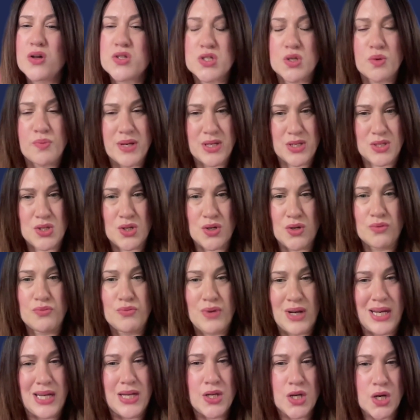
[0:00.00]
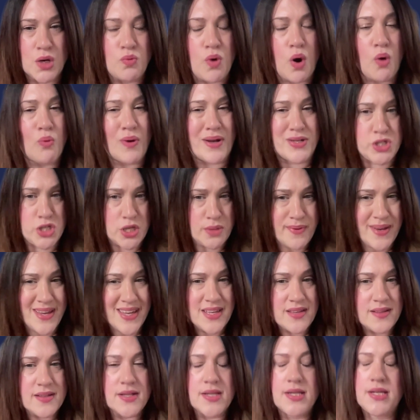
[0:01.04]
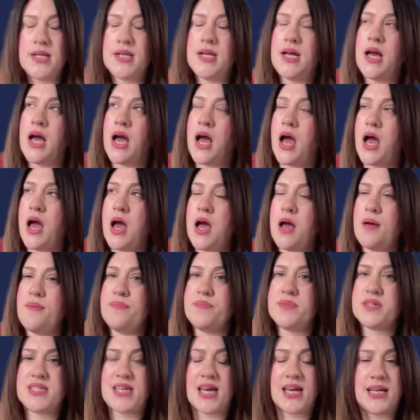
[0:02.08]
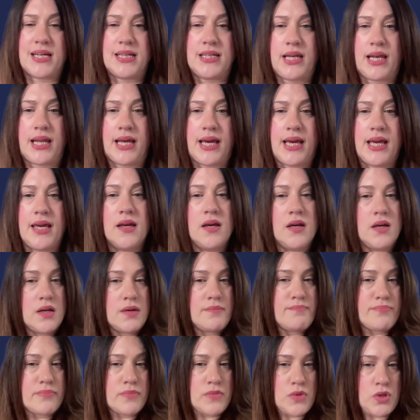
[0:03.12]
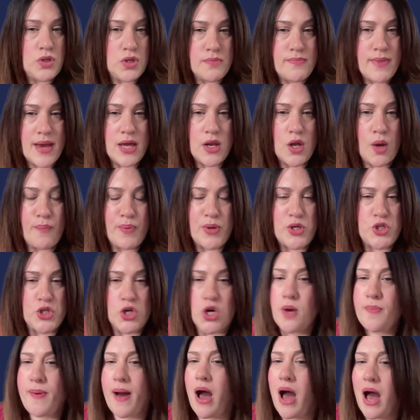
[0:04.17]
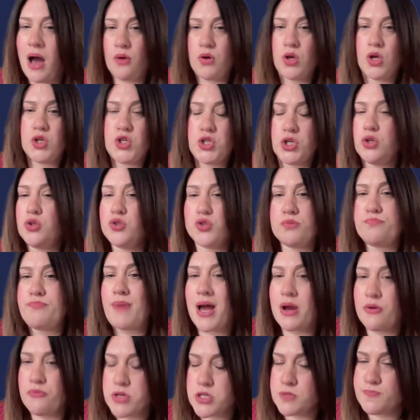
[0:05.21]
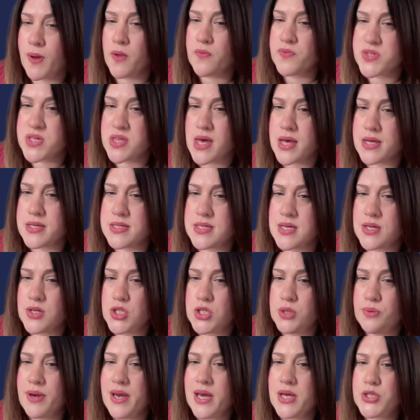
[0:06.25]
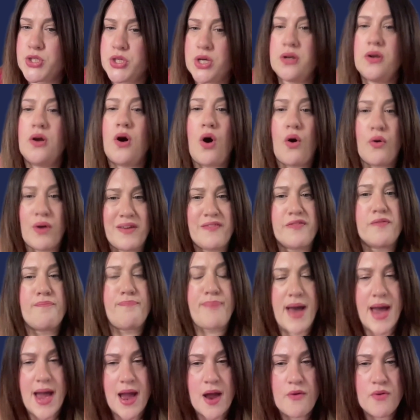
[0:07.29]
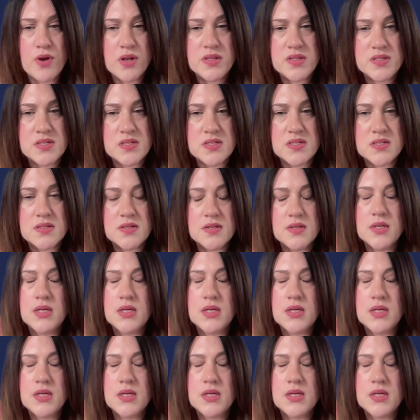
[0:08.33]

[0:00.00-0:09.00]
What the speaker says: so we don't really know what we're doing. Secondly, you may not be sure about how your children might respond to that situation, or even parents.